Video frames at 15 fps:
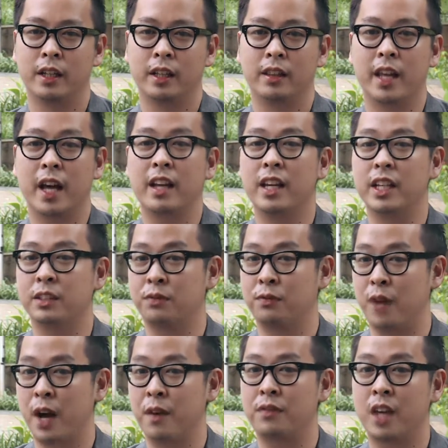That is
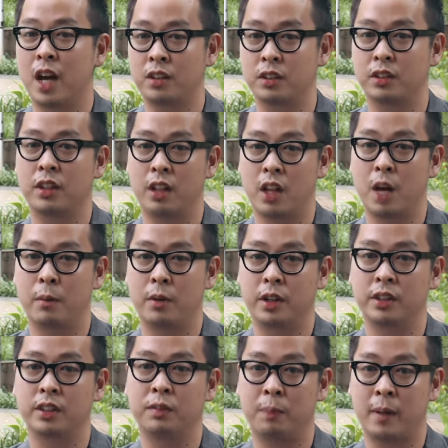5,000
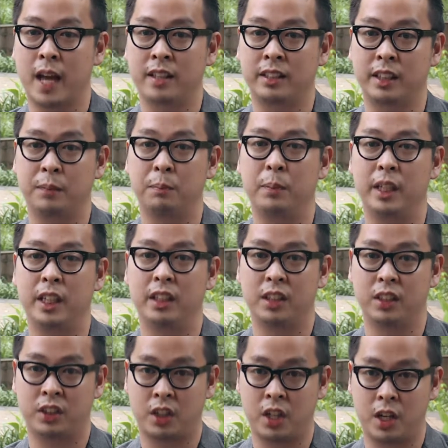kilometers of plastic being
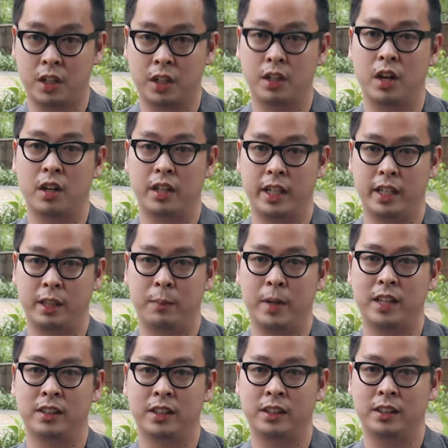discarded on a daily
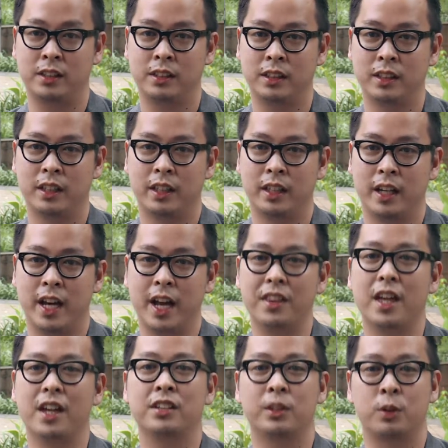basis. And
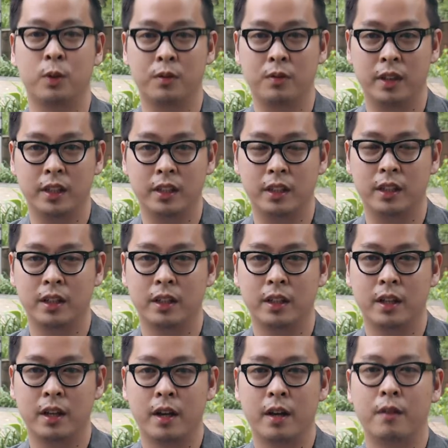that is equivalent
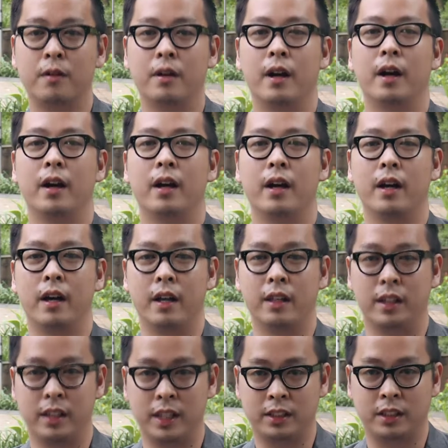
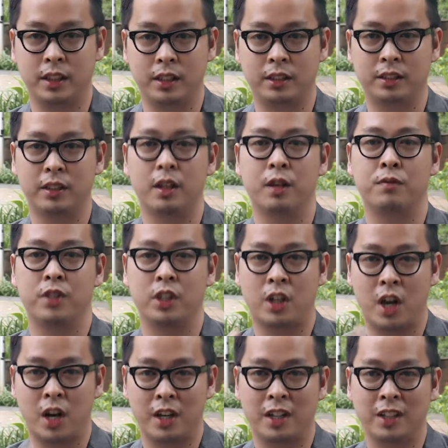the distance of
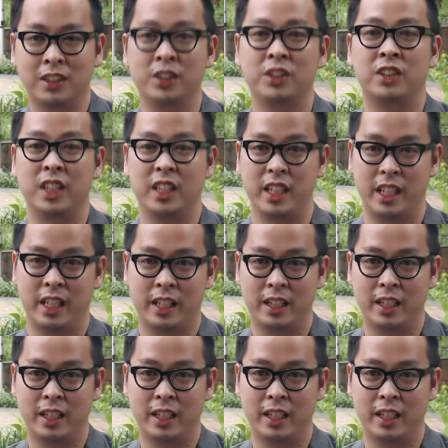Jakarta to Sydney.